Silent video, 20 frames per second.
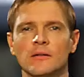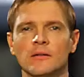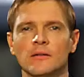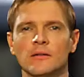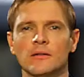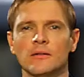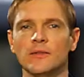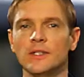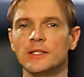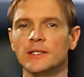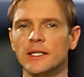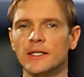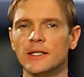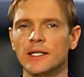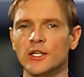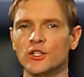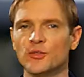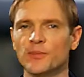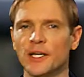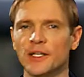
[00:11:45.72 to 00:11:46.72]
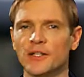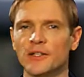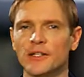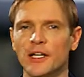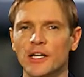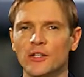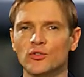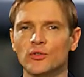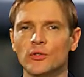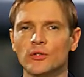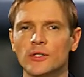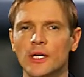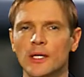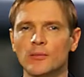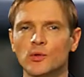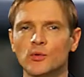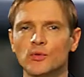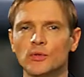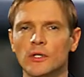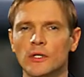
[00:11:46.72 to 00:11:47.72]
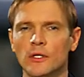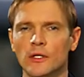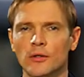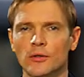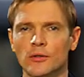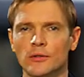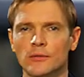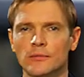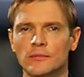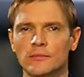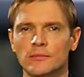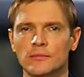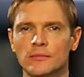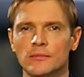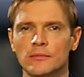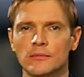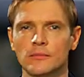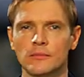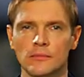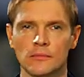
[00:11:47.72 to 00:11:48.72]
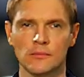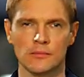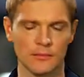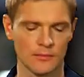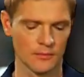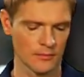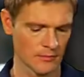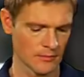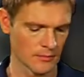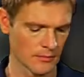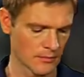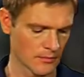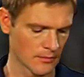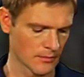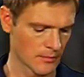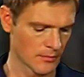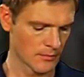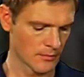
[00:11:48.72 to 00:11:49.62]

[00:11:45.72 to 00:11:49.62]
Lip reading: What do the corresponding connections on the router look like?